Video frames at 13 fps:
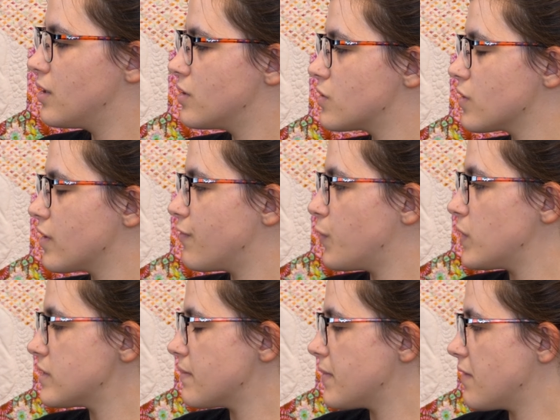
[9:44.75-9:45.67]
So the
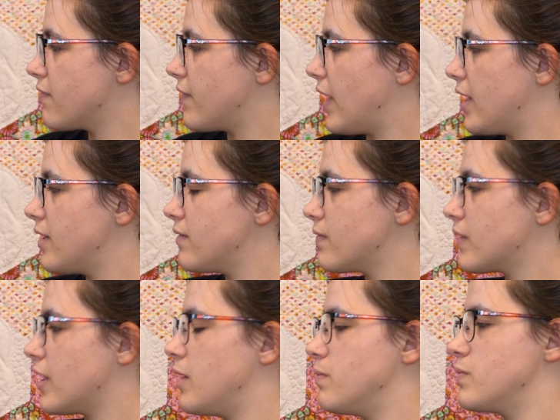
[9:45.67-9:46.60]
475
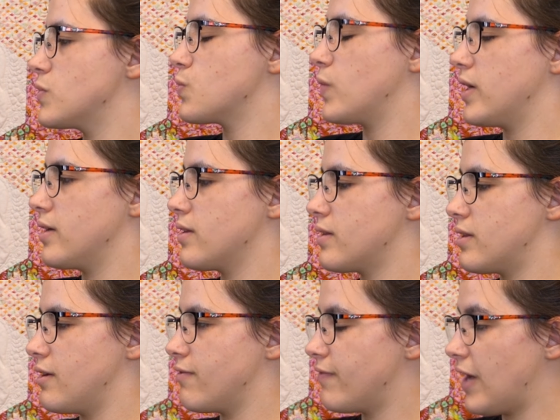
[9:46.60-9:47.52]
comes with
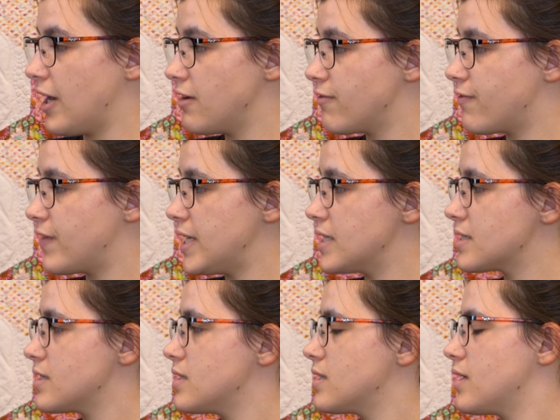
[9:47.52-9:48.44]
the 5
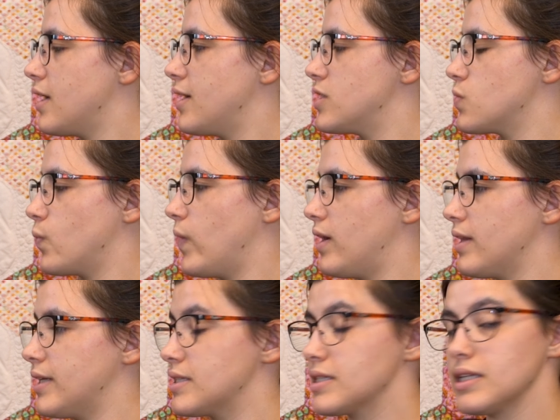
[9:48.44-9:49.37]
feet, as
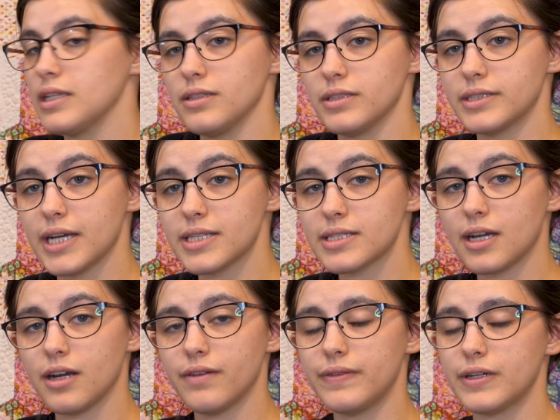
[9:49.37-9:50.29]
well as a little dust
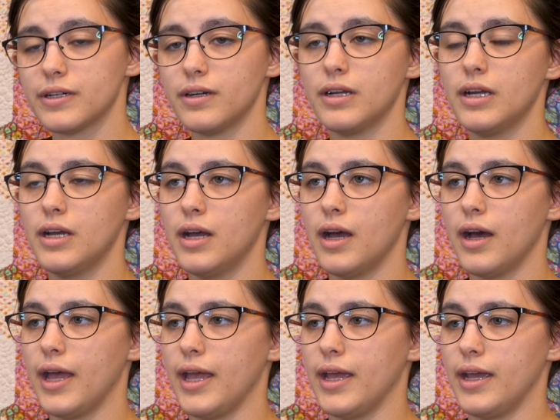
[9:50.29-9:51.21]
cover,
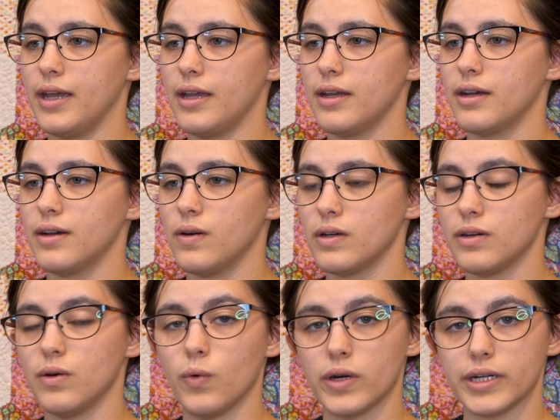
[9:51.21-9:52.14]
a
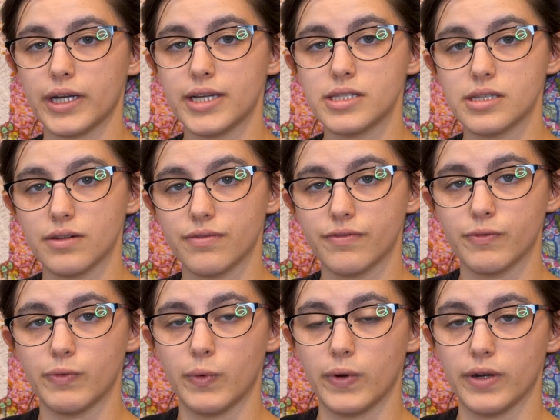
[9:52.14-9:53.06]
little organizer
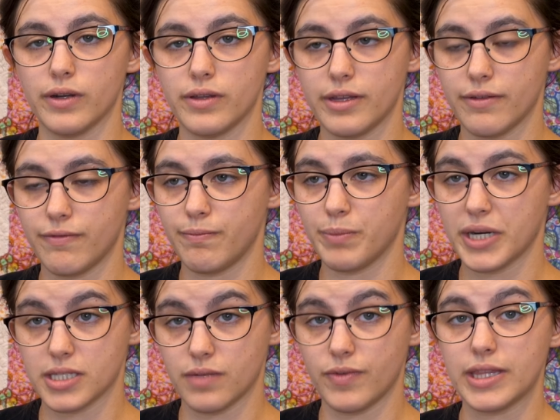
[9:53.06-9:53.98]
for the
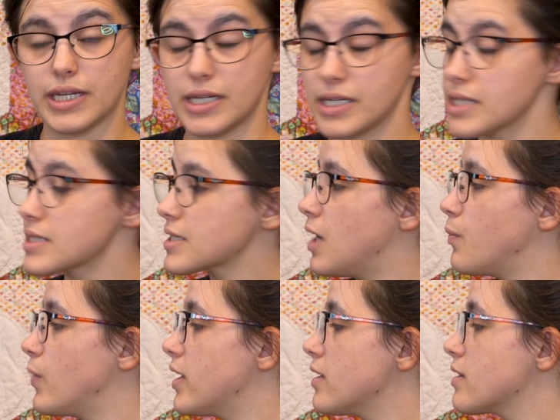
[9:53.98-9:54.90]
presser feet that it does
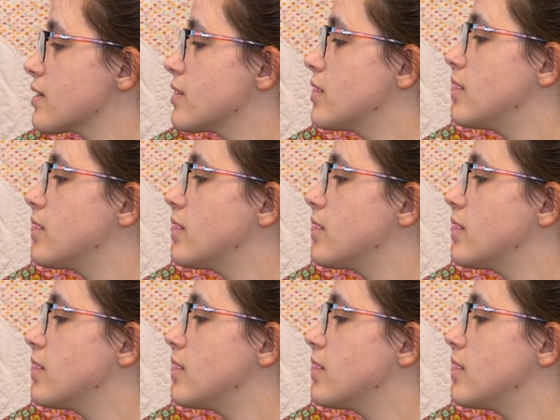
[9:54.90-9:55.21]
come with.